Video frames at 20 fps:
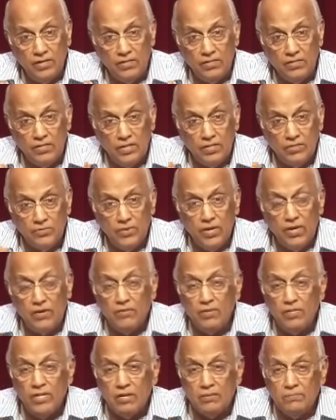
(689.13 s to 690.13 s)
it says,
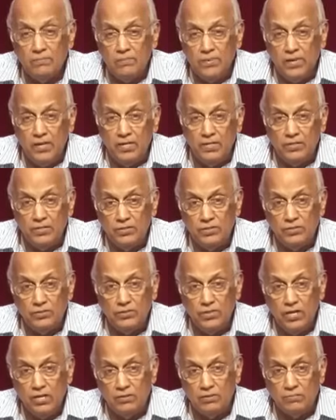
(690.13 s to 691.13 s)
"Whenever that peace
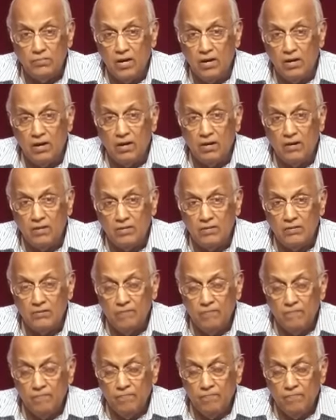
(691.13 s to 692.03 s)
goes out of my heart,